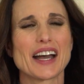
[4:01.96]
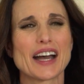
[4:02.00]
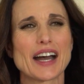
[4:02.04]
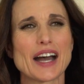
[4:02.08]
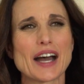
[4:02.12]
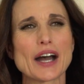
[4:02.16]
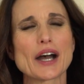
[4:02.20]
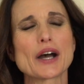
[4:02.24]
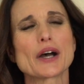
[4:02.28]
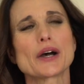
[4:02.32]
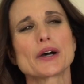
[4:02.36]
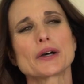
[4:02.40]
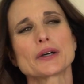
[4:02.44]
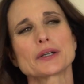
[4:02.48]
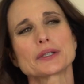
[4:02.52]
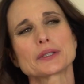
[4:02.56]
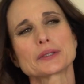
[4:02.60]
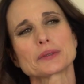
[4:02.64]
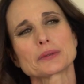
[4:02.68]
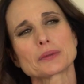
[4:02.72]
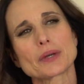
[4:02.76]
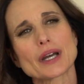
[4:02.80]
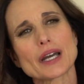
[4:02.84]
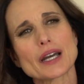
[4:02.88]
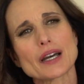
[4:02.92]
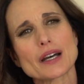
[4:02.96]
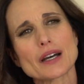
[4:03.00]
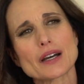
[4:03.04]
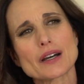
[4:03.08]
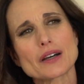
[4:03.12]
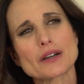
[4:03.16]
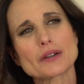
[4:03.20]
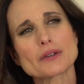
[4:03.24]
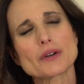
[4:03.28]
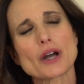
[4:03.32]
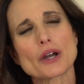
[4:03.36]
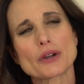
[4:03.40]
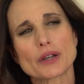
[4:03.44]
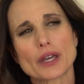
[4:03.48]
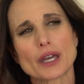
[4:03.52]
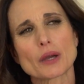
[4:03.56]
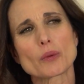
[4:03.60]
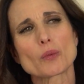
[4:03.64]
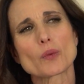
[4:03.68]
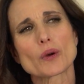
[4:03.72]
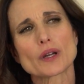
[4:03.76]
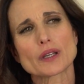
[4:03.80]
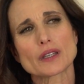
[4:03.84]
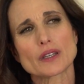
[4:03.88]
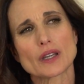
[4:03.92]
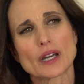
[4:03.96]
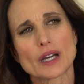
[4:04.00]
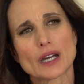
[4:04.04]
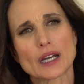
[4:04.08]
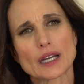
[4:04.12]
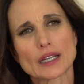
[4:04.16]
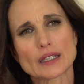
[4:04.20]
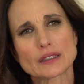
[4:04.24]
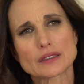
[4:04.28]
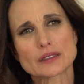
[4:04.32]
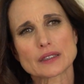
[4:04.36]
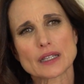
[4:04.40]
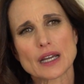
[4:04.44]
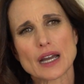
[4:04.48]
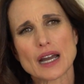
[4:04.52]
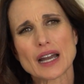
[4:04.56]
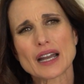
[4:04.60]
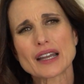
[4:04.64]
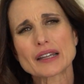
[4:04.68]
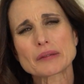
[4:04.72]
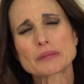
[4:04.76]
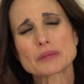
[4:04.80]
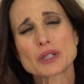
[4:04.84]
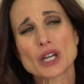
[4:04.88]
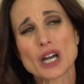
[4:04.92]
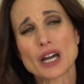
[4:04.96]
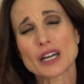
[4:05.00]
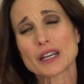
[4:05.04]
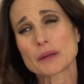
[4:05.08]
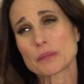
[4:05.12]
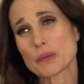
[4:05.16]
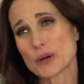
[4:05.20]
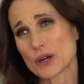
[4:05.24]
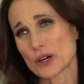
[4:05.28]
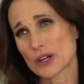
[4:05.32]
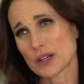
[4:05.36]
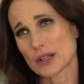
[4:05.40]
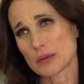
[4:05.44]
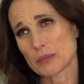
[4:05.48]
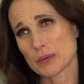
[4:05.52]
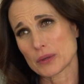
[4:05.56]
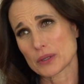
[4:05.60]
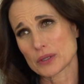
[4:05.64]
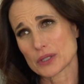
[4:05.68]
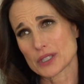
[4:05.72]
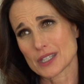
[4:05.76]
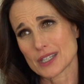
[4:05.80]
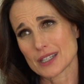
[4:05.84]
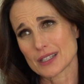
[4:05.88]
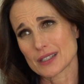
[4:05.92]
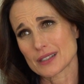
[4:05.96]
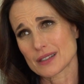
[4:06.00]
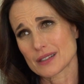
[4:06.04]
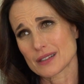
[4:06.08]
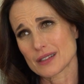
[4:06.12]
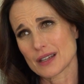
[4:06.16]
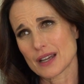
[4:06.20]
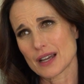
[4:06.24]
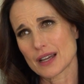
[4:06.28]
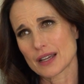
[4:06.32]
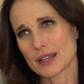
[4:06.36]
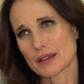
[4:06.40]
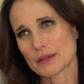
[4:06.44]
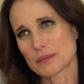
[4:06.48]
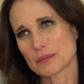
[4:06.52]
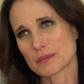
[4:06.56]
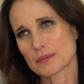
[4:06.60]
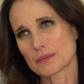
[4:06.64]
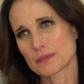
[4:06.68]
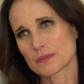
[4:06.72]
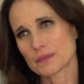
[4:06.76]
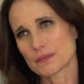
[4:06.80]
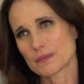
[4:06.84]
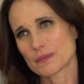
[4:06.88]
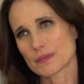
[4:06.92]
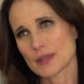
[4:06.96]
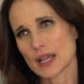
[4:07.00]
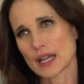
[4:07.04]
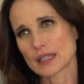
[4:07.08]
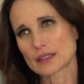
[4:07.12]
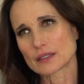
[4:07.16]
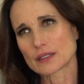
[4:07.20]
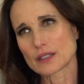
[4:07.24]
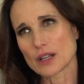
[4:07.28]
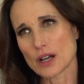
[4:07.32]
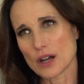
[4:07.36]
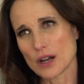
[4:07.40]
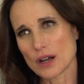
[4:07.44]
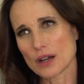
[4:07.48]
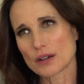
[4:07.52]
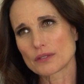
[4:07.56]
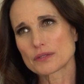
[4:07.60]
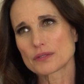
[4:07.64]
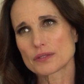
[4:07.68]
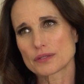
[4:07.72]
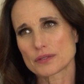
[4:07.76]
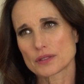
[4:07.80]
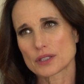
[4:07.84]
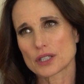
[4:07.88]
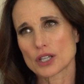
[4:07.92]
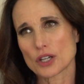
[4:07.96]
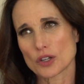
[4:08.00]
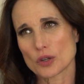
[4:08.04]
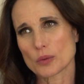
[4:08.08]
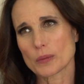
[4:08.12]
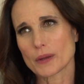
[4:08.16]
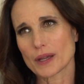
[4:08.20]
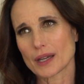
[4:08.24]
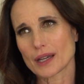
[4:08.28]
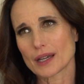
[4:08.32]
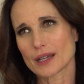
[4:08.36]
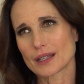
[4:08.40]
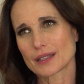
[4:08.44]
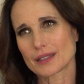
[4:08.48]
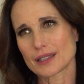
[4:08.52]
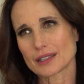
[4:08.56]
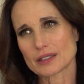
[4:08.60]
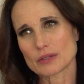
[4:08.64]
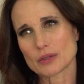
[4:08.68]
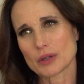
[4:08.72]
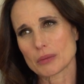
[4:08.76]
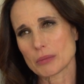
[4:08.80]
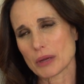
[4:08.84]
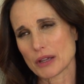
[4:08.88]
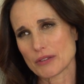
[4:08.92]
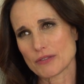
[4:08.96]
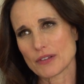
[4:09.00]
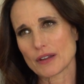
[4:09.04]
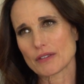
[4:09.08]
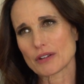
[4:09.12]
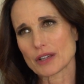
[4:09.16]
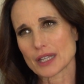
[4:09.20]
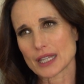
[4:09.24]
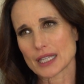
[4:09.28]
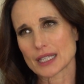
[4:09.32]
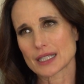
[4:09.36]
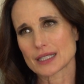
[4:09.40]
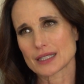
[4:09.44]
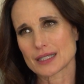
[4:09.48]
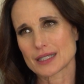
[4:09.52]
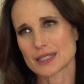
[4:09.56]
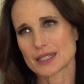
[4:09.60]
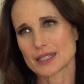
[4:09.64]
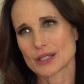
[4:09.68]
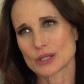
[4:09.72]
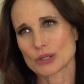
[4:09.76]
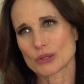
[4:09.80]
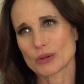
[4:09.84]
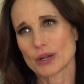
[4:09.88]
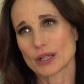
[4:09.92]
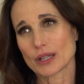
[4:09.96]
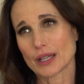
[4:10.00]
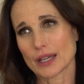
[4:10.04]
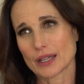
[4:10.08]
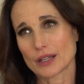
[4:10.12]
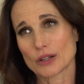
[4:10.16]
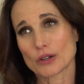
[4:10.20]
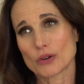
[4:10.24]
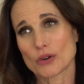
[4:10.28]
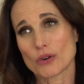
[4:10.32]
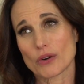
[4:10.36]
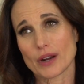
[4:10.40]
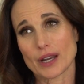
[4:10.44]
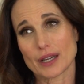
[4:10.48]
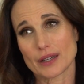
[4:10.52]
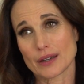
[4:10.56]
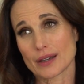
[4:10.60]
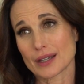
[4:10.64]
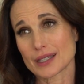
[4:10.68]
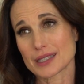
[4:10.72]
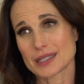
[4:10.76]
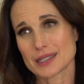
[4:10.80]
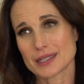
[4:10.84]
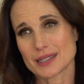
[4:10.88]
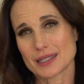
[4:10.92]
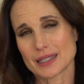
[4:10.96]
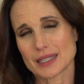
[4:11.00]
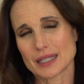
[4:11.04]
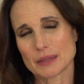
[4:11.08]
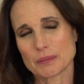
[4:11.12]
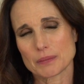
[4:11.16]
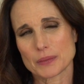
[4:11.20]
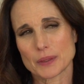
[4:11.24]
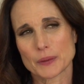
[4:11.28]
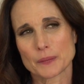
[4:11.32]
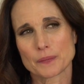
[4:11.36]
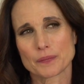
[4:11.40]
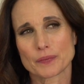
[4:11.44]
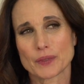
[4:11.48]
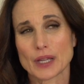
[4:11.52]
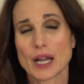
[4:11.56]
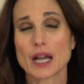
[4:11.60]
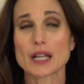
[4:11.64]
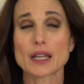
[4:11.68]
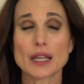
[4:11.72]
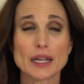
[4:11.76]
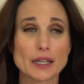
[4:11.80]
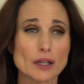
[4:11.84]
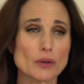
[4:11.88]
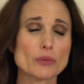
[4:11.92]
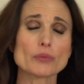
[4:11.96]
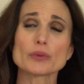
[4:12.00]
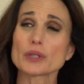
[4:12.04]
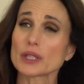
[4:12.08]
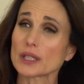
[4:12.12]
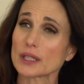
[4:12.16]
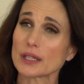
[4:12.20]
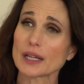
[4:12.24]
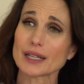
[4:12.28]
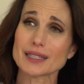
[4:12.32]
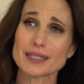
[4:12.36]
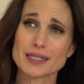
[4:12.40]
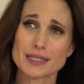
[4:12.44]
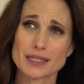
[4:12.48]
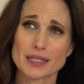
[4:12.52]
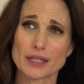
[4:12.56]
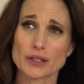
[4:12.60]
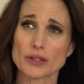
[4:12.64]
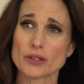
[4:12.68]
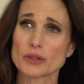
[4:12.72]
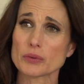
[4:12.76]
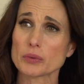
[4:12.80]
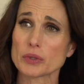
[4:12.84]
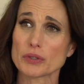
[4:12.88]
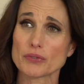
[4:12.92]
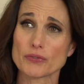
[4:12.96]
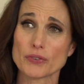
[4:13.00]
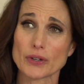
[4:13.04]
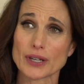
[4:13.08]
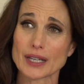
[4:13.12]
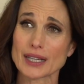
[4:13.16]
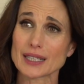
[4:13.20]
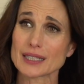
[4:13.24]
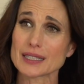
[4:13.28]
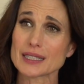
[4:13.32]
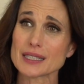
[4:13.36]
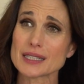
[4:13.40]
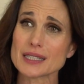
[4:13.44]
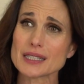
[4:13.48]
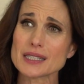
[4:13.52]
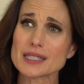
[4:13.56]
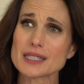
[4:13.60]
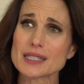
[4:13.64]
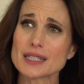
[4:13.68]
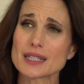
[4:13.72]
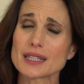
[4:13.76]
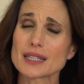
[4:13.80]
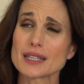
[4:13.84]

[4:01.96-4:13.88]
Oh, well, okay, one night, I'm not a party person. I'd love to go to bed. That's one of my favorite things to do. I like a great night's sleep. I like a really nice dinner with friends.